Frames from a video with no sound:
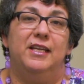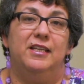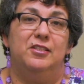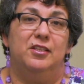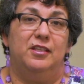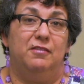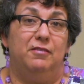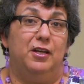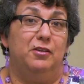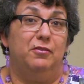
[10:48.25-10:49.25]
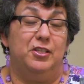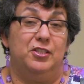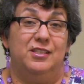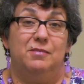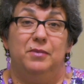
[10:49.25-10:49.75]
it into the
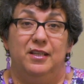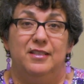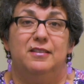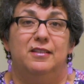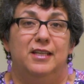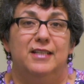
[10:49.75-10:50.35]
evaluations because of the